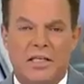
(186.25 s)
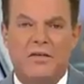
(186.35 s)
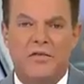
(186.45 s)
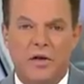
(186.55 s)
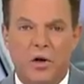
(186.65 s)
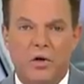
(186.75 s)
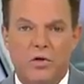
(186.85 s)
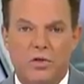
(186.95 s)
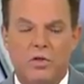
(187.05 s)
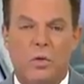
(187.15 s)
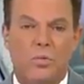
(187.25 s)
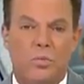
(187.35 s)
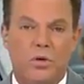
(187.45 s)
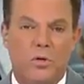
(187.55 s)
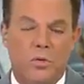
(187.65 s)
give those who
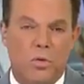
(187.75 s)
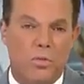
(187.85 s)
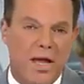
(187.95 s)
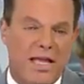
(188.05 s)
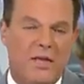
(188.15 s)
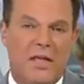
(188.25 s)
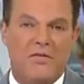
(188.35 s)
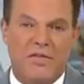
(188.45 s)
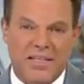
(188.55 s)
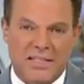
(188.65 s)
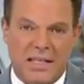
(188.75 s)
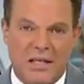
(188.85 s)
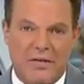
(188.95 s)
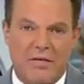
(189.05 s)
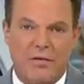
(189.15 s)
are making the
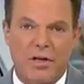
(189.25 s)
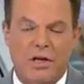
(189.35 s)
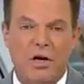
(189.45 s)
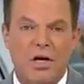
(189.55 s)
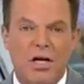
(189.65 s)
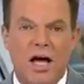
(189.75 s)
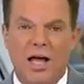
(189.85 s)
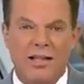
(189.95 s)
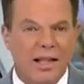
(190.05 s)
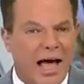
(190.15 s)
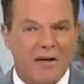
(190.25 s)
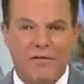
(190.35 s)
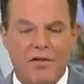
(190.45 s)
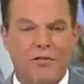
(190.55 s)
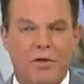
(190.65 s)
investigative effort here a lot
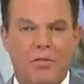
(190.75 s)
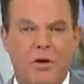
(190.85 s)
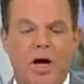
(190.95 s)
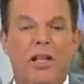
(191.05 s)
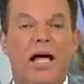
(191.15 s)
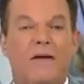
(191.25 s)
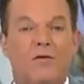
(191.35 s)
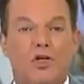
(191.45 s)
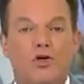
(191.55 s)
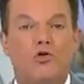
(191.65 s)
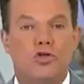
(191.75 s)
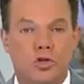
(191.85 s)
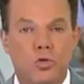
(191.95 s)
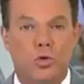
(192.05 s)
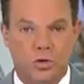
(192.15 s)
of new
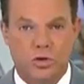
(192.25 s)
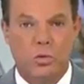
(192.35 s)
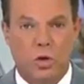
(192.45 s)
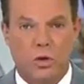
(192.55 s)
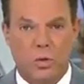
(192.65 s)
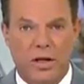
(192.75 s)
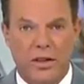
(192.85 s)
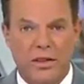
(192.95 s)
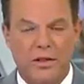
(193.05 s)
tools to work with.